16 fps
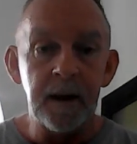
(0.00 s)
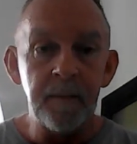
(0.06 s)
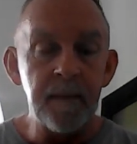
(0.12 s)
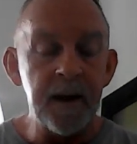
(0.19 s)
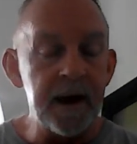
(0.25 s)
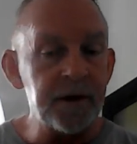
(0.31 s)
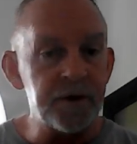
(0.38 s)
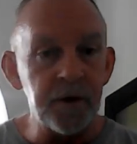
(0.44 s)

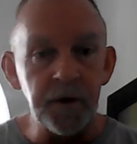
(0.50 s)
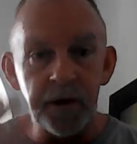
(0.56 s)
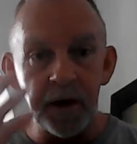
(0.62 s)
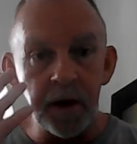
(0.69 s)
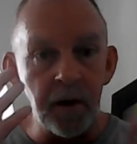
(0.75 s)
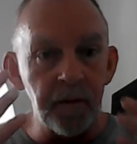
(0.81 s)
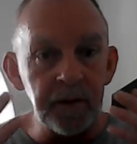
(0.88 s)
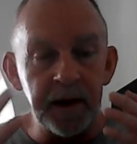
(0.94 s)
Make sure you
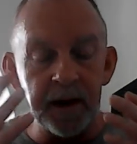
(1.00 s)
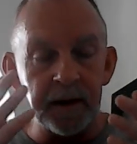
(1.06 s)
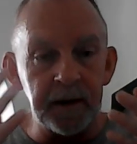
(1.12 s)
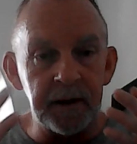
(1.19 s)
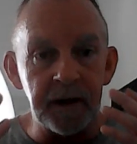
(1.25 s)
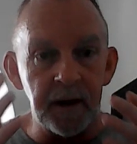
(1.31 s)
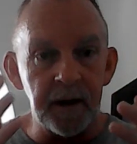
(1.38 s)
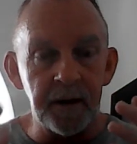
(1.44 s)
don't get
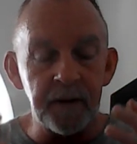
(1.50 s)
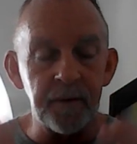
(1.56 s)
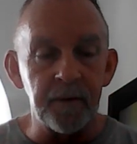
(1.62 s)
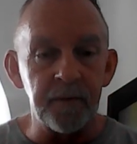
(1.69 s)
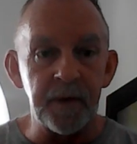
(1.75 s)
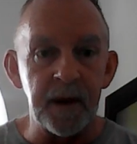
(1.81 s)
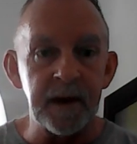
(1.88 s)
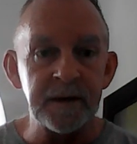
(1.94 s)
cut or
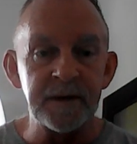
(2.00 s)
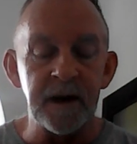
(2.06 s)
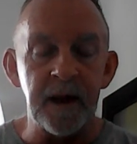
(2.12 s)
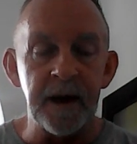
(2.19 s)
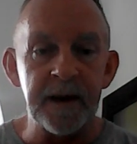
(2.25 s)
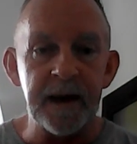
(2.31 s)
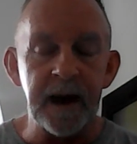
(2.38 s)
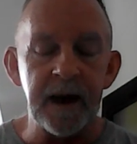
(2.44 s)
things
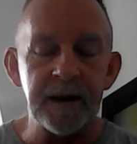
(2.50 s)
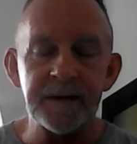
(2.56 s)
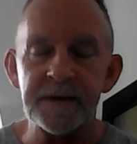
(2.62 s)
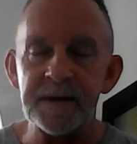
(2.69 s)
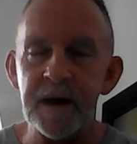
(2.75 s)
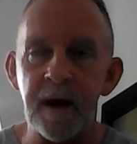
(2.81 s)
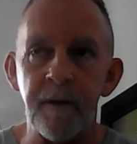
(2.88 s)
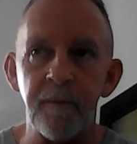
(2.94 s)
like that.
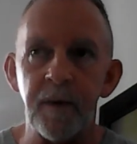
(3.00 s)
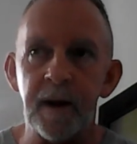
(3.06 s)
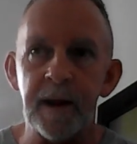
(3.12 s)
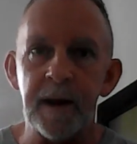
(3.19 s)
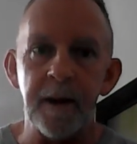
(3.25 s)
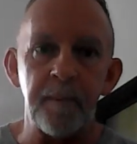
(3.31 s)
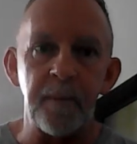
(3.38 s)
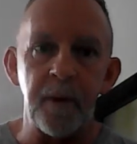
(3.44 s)
It's not
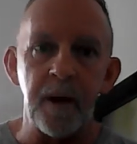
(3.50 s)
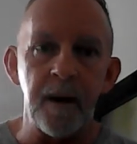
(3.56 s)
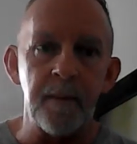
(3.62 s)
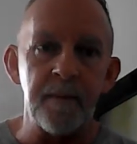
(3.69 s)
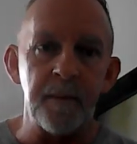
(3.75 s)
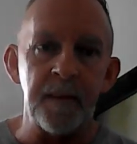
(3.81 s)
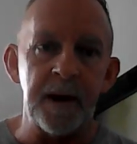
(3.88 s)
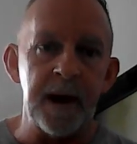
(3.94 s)
really a
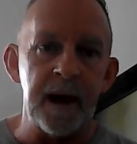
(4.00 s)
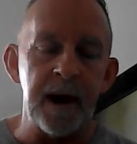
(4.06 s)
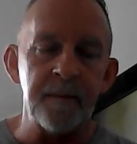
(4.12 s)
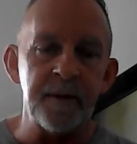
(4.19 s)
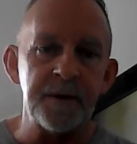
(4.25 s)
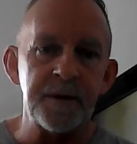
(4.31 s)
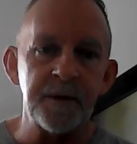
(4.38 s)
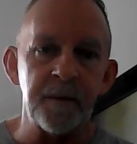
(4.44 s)
problem in
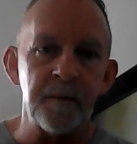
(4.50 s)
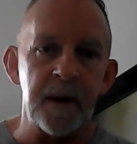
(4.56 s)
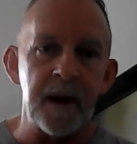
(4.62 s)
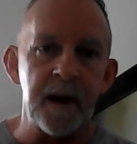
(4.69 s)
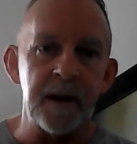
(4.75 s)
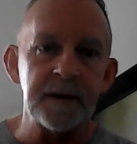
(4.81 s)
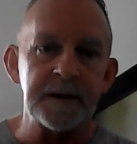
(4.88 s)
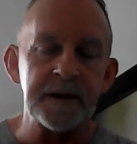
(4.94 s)
amateur
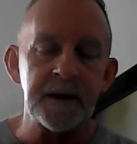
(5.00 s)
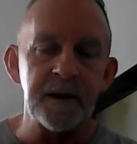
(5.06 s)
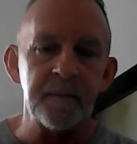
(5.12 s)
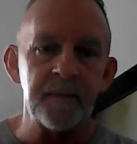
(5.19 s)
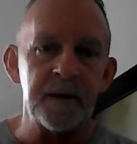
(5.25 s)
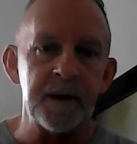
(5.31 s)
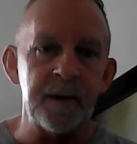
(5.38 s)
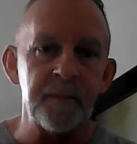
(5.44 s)
boxing,
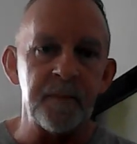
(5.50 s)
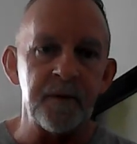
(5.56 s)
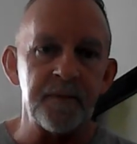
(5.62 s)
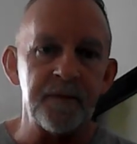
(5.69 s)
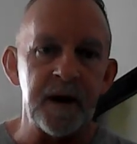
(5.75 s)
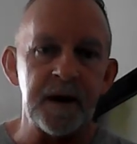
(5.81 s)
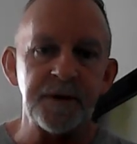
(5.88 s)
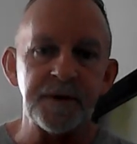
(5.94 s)
but in
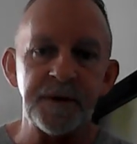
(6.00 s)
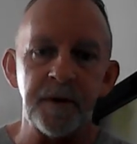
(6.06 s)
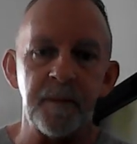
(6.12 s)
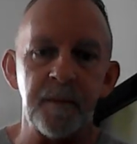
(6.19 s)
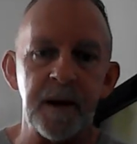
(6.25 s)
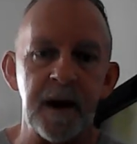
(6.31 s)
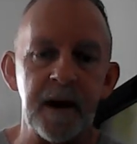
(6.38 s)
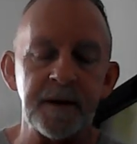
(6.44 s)
professional
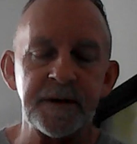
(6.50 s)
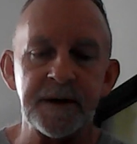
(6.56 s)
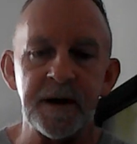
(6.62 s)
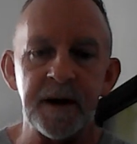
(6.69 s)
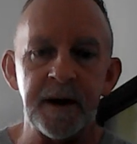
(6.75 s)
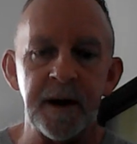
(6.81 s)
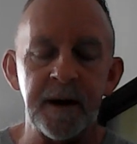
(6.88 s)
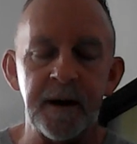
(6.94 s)

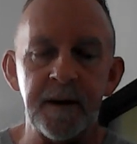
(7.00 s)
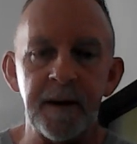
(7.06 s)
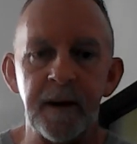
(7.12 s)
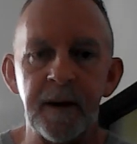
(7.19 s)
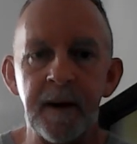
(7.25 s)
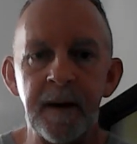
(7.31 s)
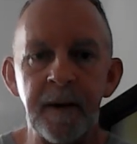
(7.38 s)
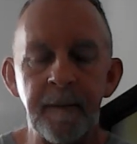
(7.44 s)
boxing, it
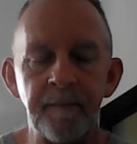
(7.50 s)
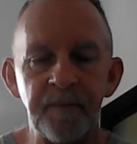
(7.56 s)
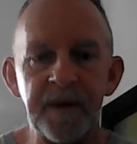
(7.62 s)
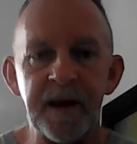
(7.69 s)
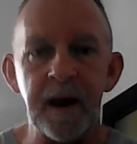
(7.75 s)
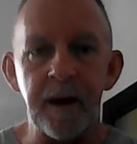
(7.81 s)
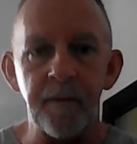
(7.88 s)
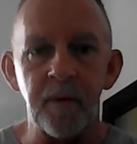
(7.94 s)

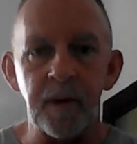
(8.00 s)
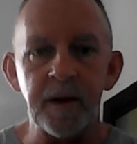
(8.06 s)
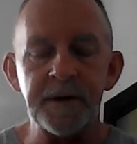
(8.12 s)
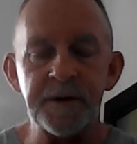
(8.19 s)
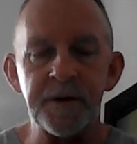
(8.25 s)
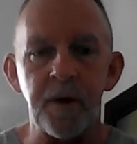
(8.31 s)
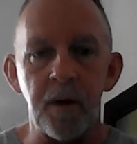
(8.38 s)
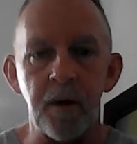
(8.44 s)
you got to really
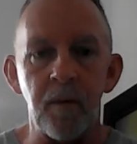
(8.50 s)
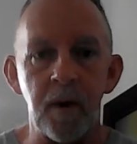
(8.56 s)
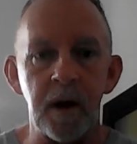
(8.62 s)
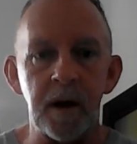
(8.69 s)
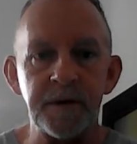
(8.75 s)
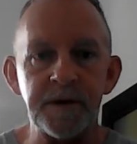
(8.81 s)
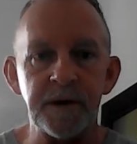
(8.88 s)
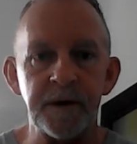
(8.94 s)
start
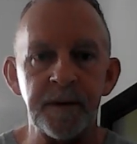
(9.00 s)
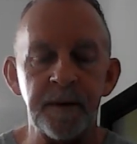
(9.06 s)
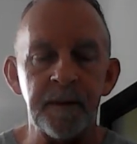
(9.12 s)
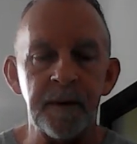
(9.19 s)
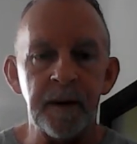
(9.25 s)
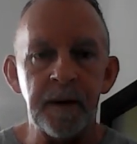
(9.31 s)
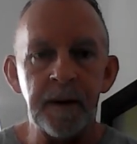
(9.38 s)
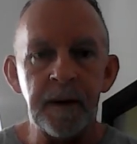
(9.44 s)
watching
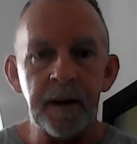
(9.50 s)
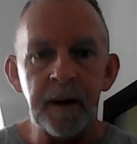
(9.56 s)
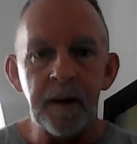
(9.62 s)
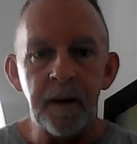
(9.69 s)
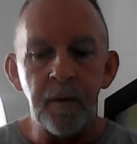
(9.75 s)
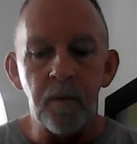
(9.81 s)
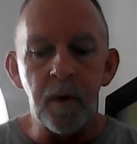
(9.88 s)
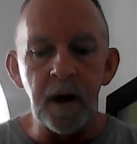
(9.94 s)

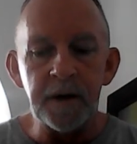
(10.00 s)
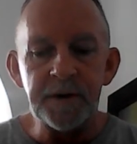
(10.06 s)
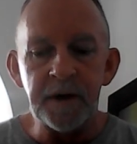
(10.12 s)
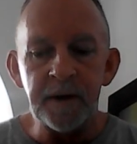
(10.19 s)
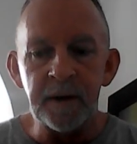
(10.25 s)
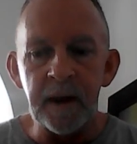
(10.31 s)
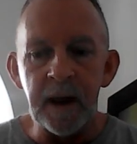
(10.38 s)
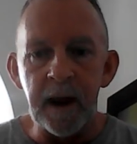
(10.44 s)

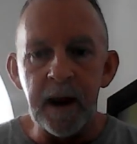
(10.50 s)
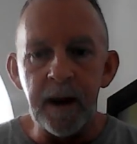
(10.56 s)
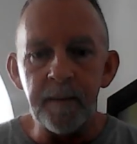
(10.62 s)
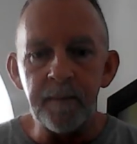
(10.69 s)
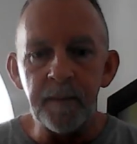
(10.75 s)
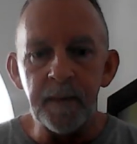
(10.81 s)
watching that.